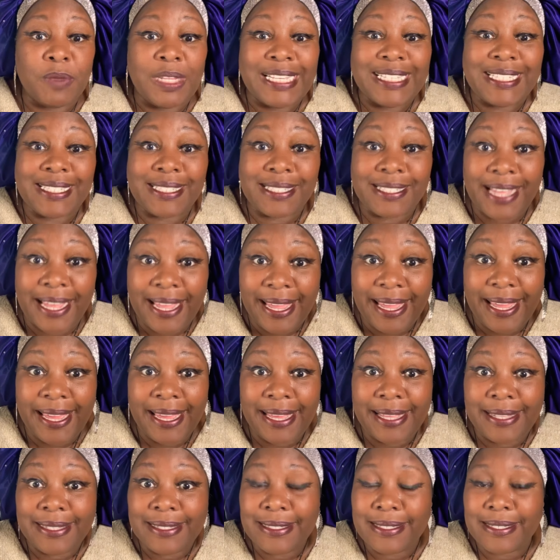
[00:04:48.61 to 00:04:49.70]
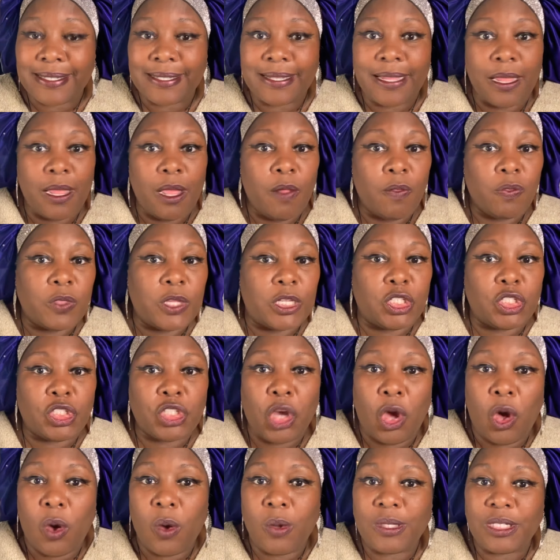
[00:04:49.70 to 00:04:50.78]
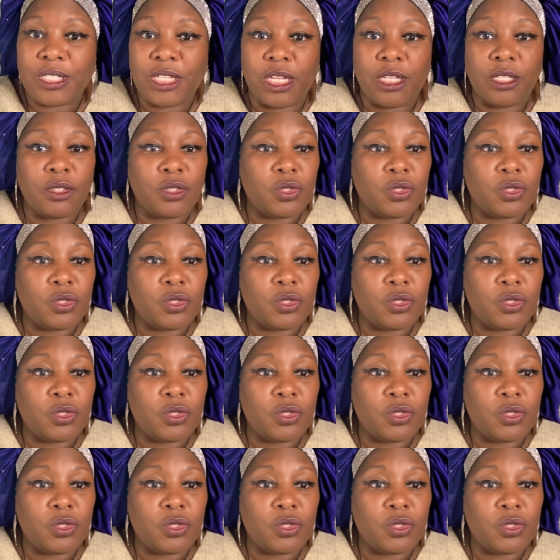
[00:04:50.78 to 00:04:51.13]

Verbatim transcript: sins the chosen